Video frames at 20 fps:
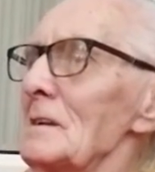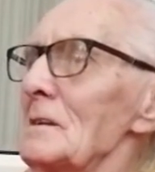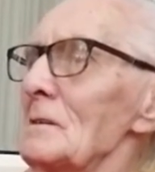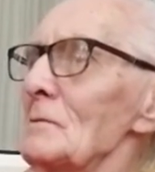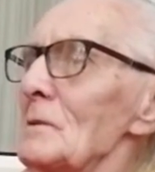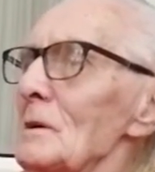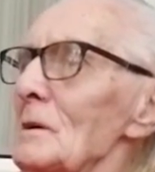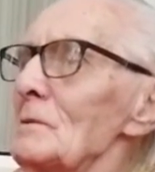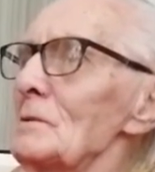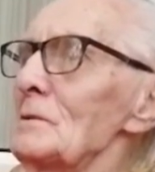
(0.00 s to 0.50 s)

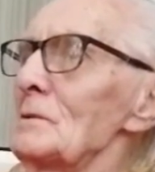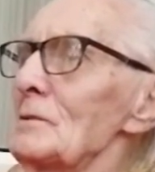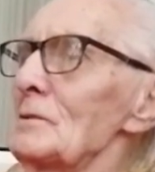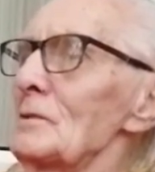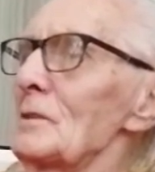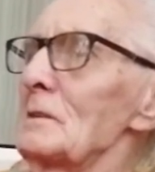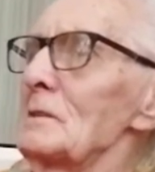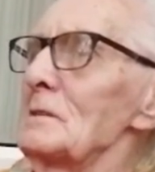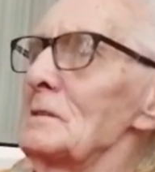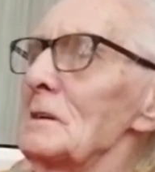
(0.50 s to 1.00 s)
in the
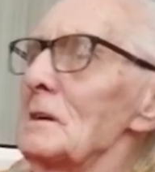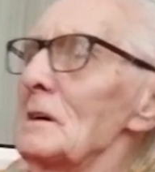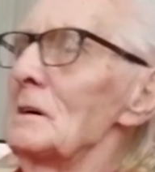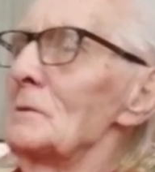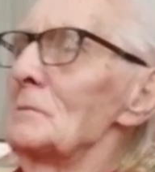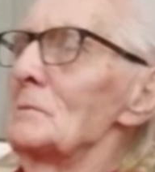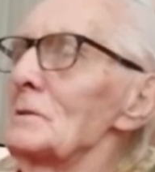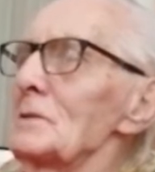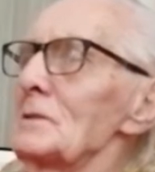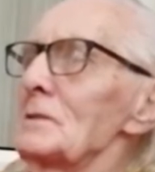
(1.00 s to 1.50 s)
Rows of Great
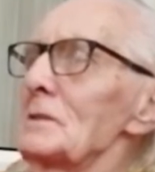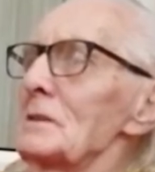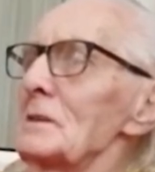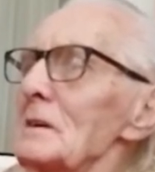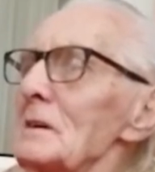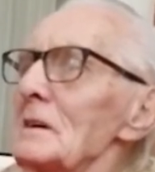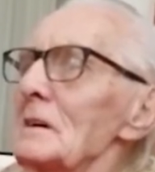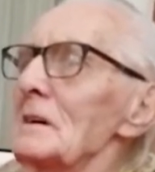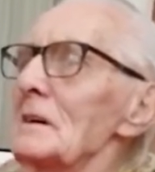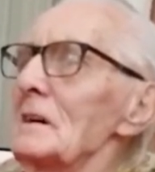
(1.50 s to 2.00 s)

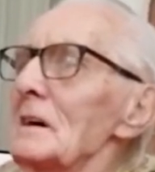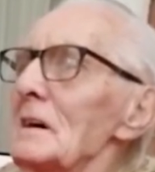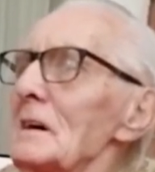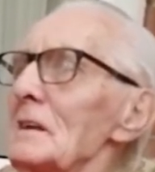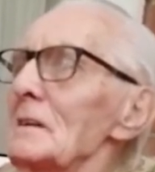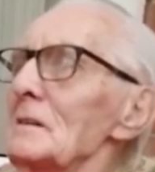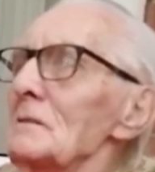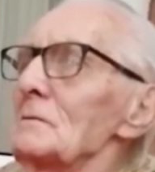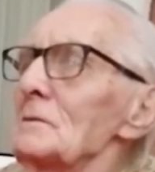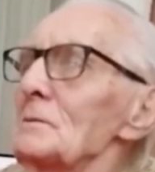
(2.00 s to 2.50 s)
Yarmouth,
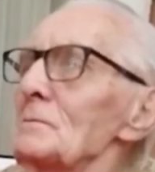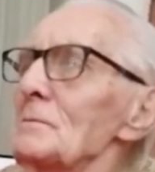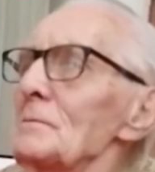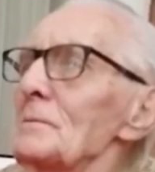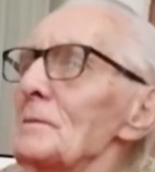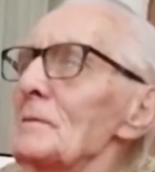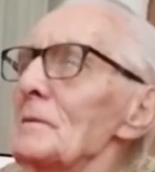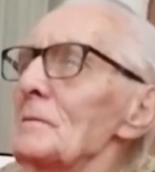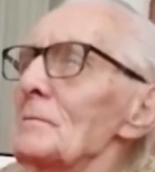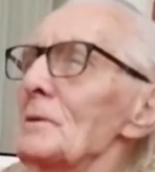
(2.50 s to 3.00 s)
and I was
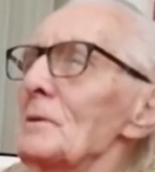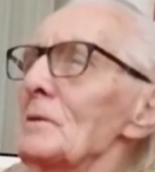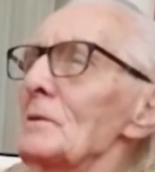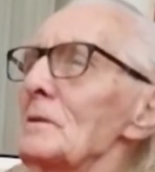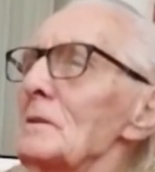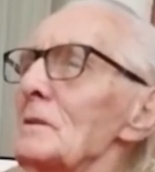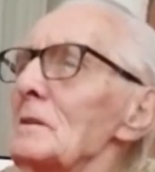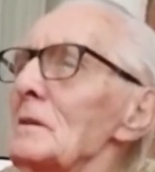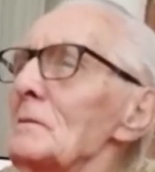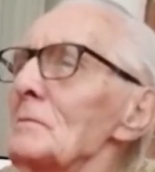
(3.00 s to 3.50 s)

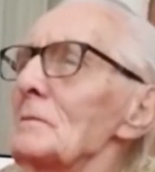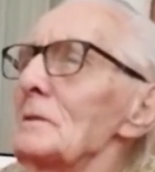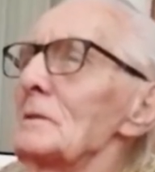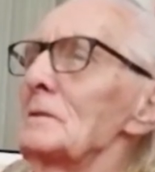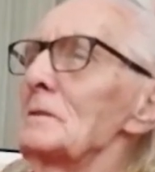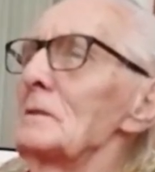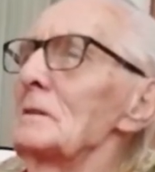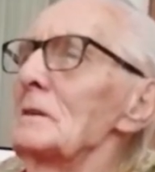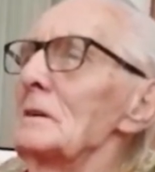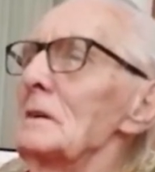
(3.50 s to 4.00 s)
born at
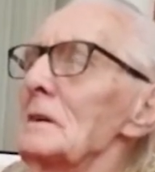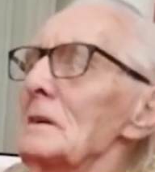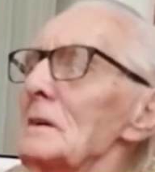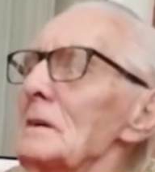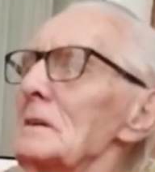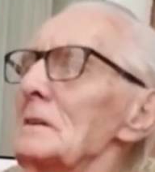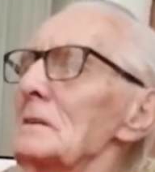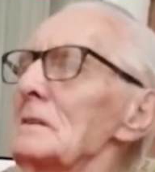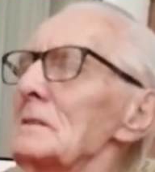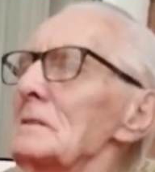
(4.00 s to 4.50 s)
number
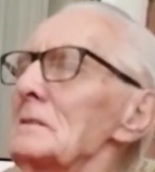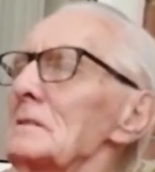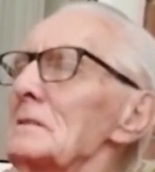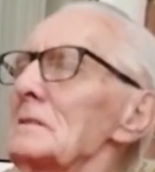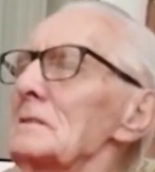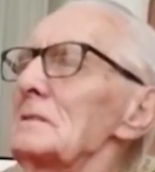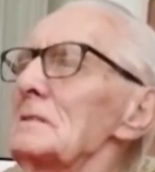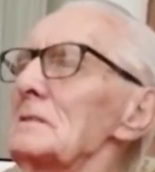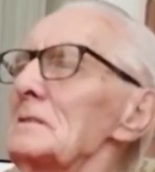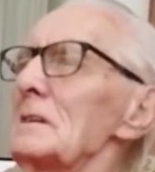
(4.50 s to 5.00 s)

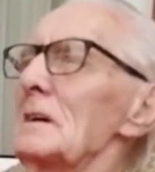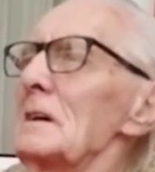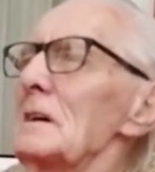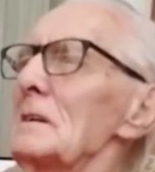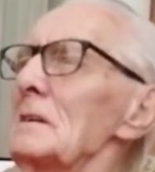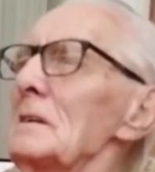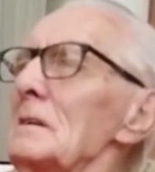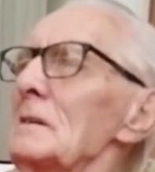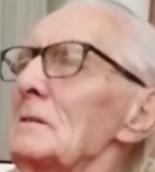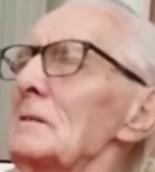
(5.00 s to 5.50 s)

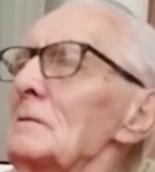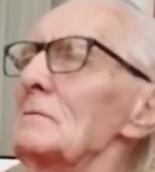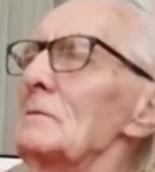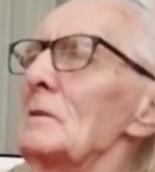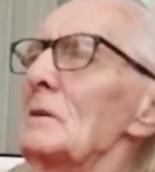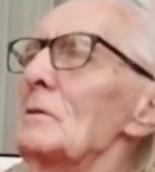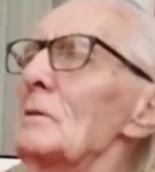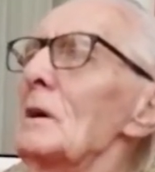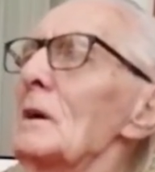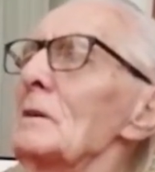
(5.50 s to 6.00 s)
10,
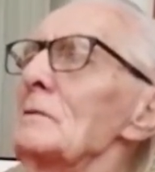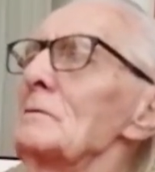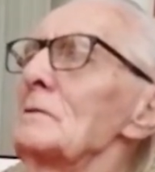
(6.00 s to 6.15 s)
row